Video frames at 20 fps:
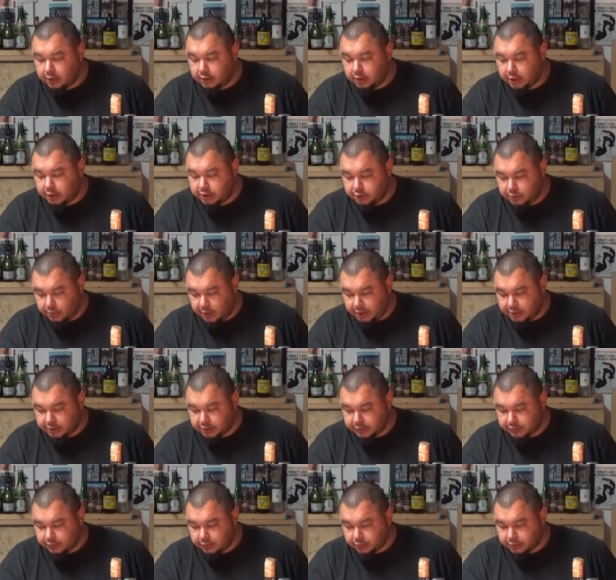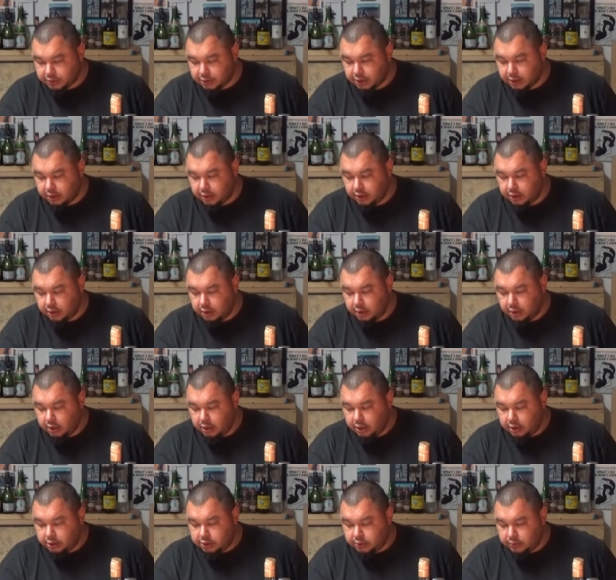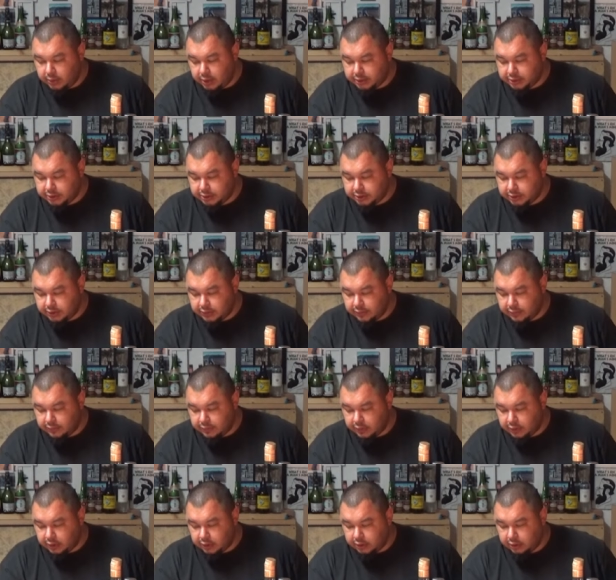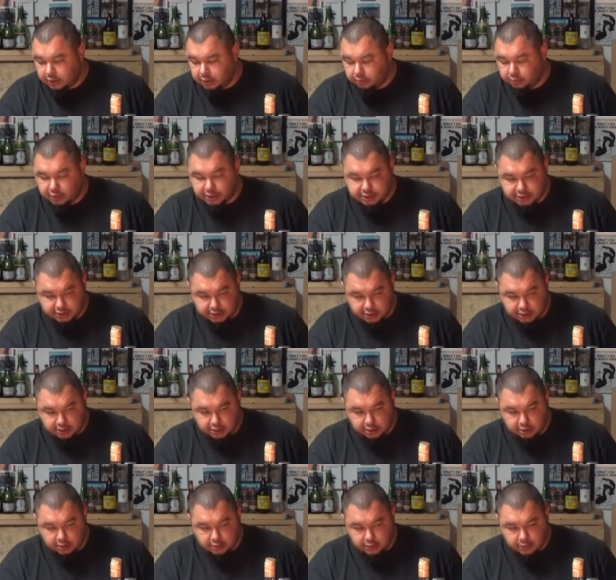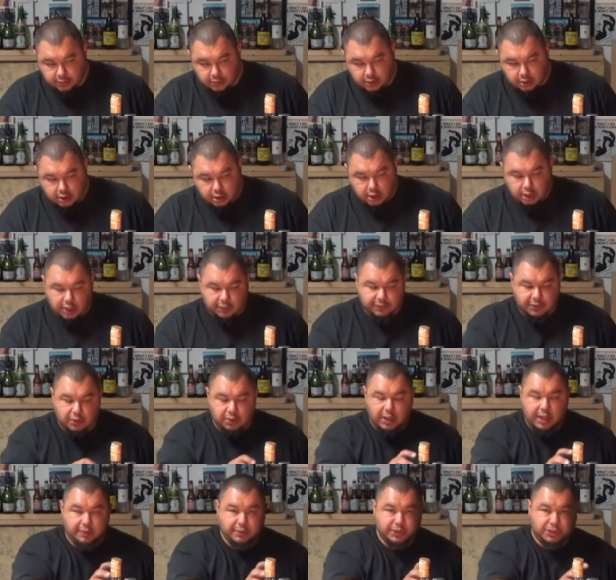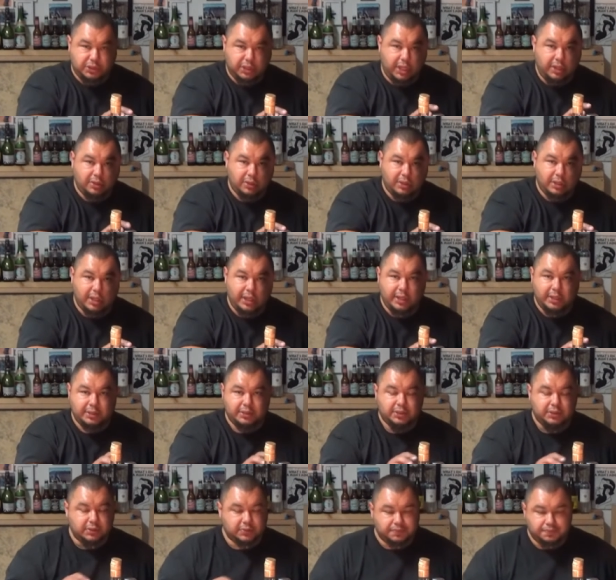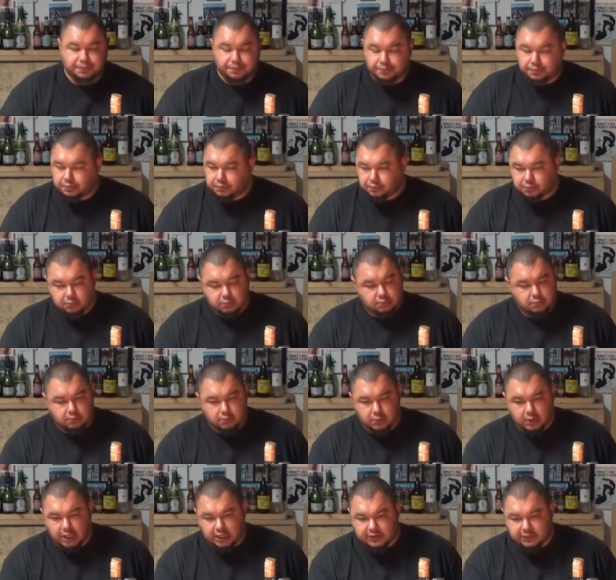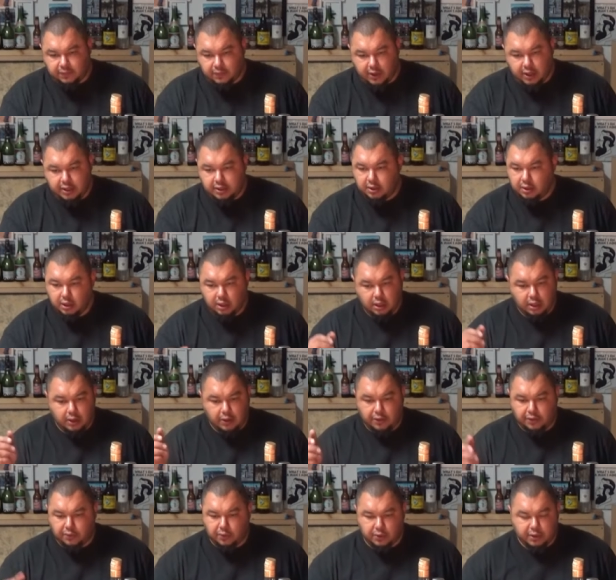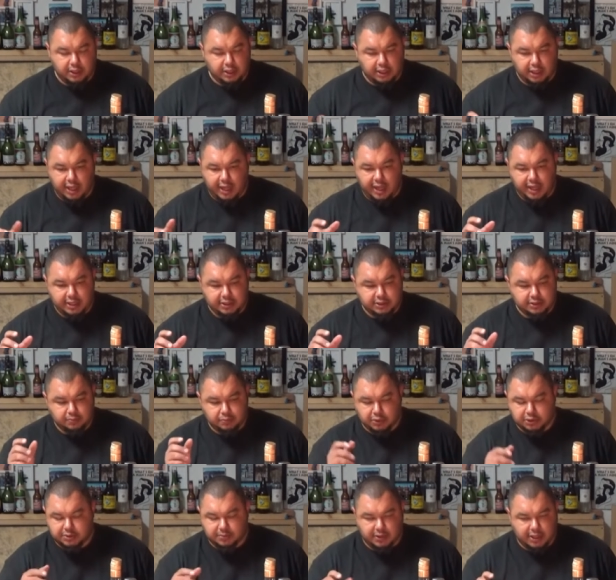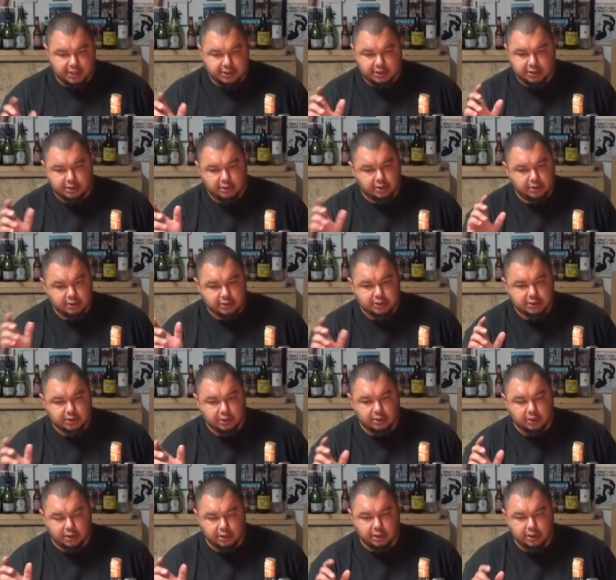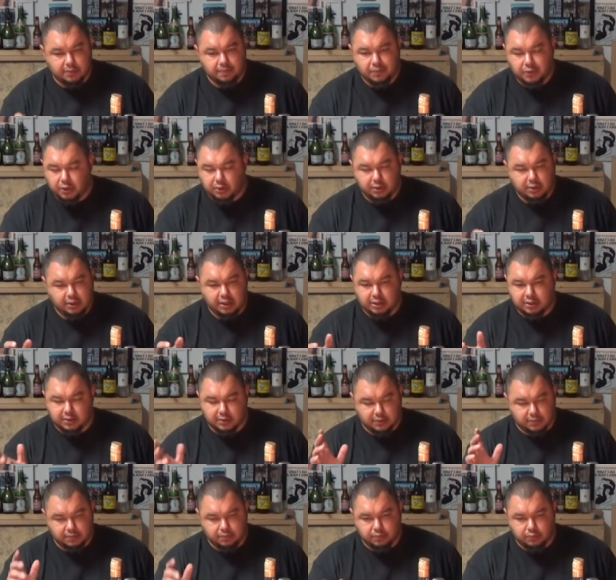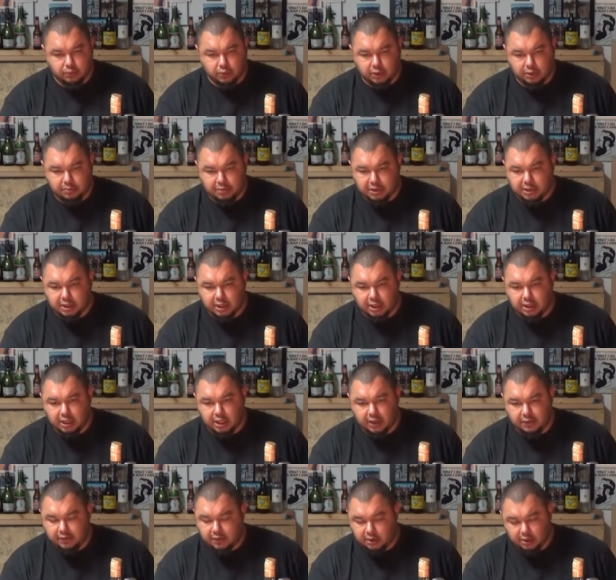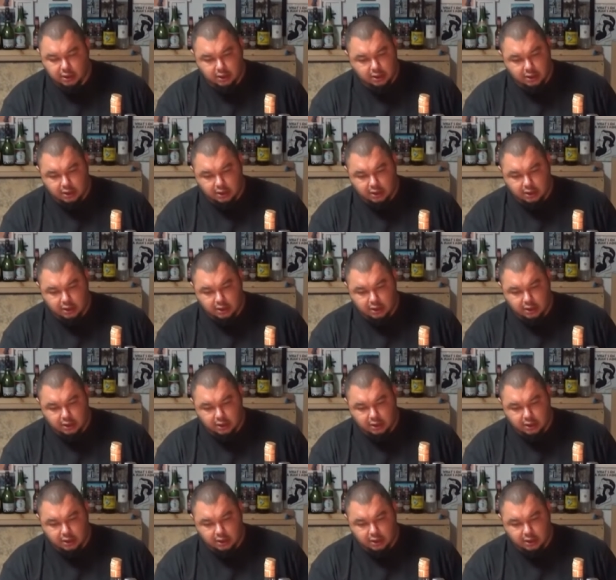Then 2 ounces of OJ, 2 ounces of Presidente. And if you don't have a shaker, guys, that's fine. Throw it in a glass, put some ice in there, stir it up. You don't even have to really beat the hell out of it.